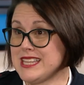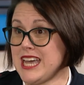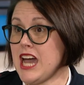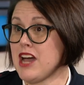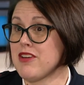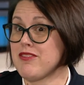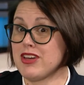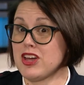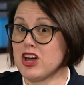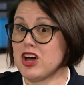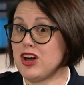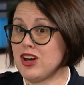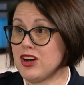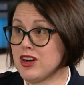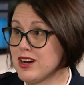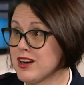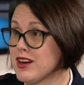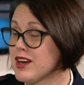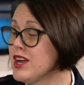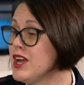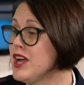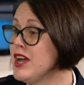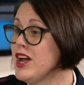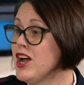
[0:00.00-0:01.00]
having
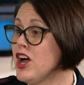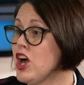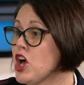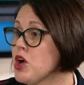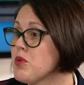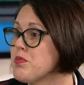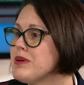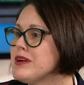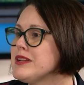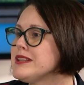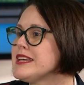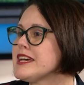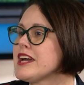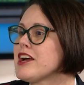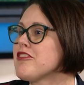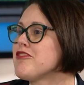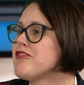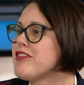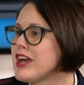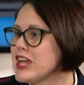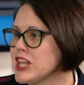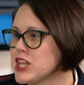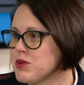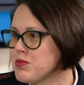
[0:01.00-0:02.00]
our, our building
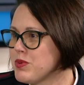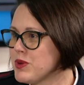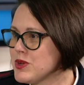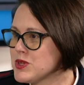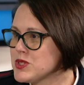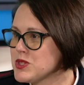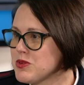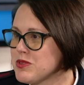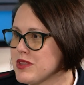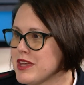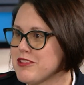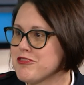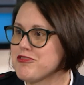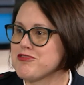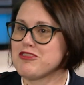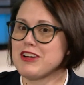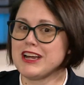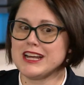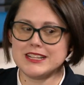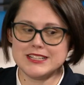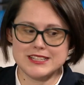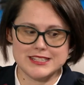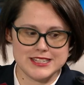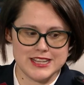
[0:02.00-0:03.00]
available so that
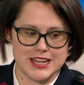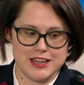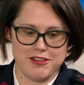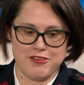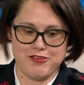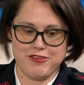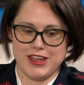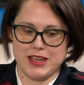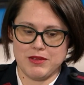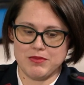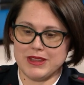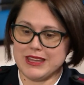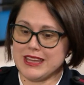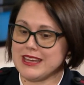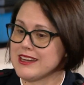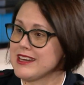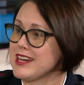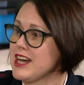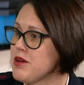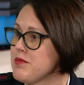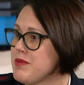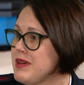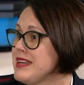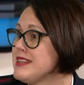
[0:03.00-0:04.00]
friends and family
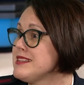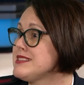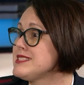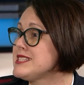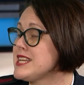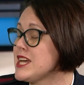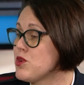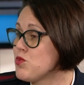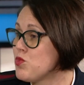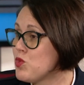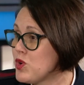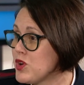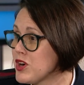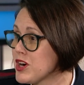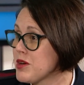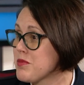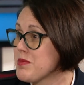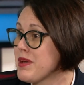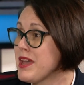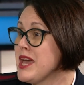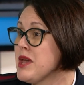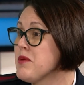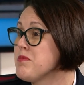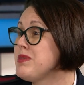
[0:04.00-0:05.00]
can come in, stay
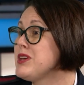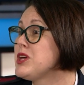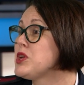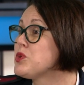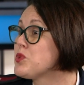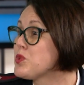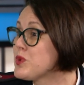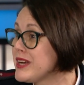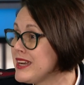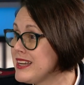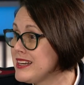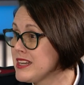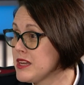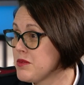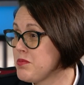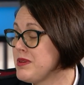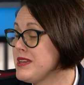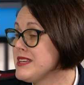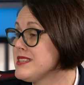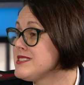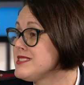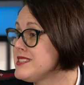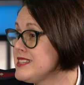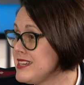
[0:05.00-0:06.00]
warm, be greeted,
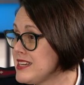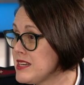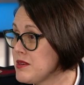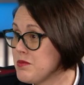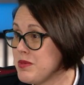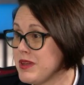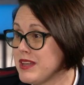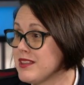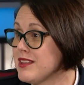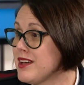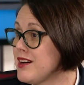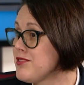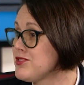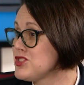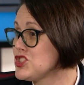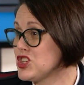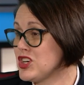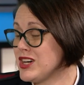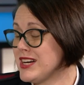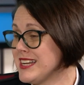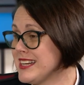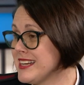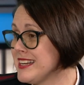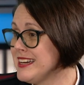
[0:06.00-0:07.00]
be seen, be loved
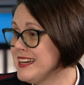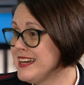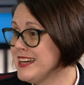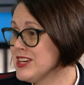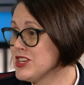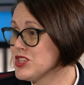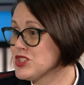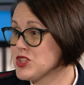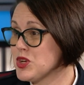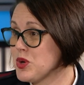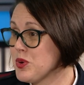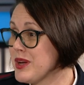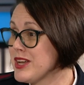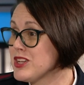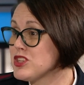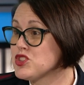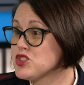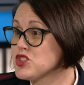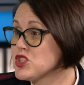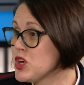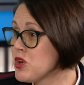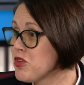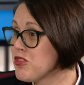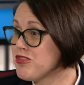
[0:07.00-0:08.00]
on. So
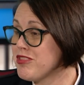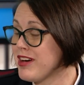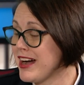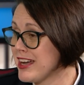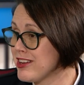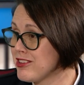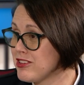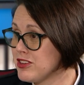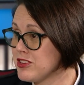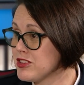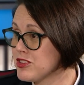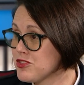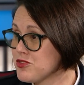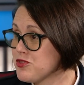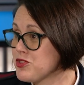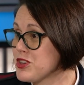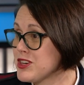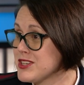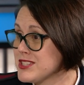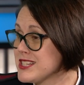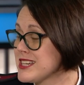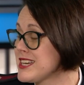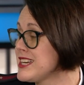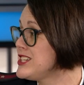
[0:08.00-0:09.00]
it's so vital
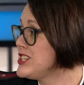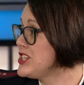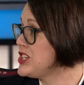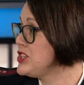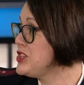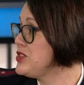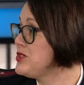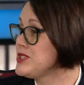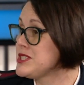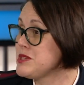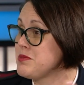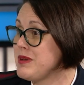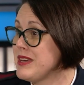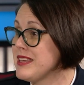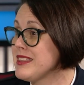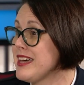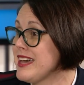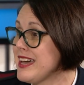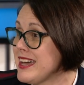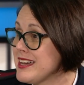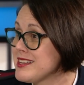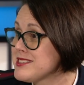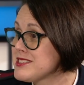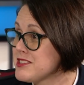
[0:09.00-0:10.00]
for us to continue to be
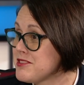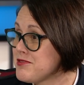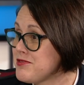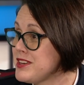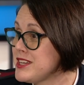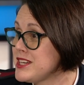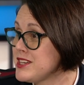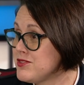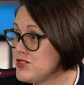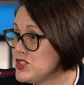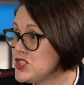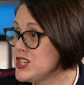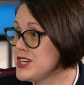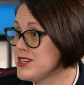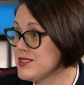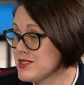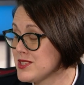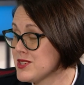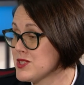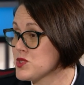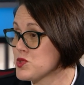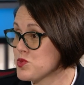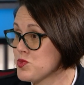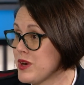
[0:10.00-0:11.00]
the hands and feet of
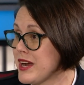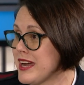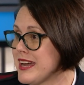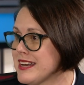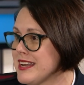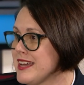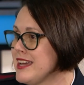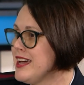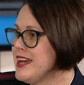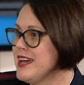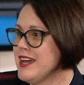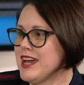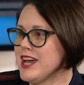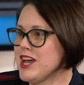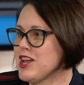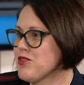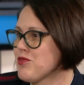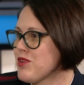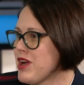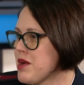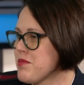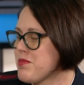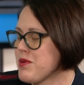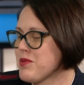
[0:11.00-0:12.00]
Jesus, right? Yes.
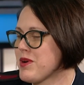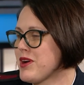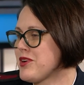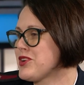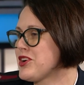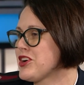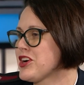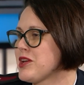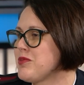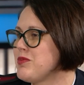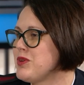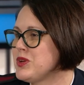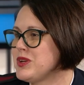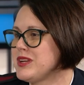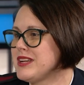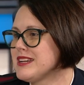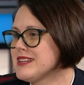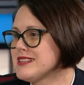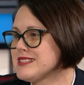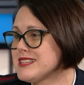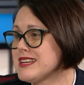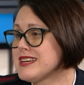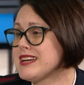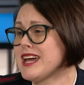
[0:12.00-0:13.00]
And wrap around our
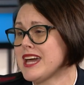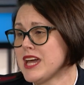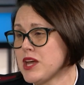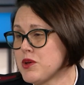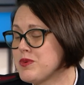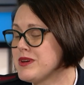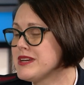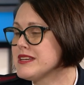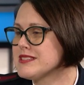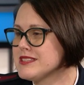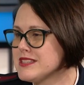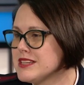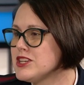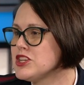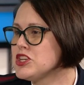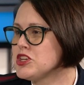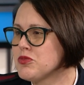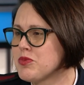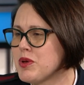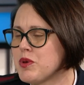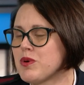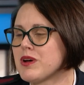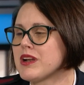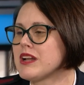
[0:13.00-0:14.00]
community and say, hey, we see
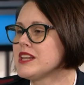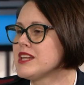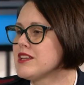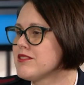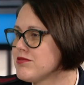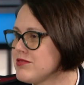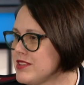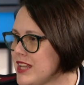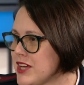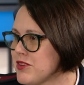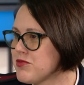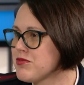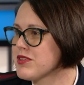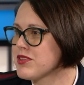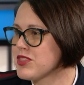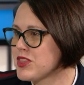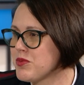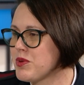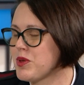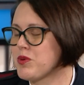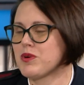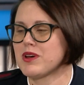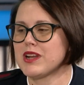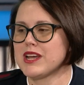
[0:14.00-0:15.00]
you. We want to live life with
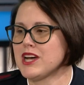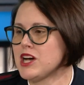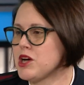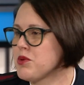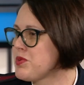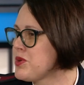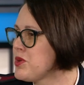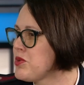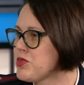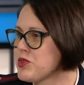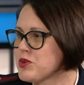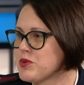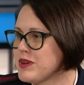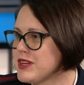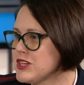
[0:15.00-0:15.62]
you. We want to help you through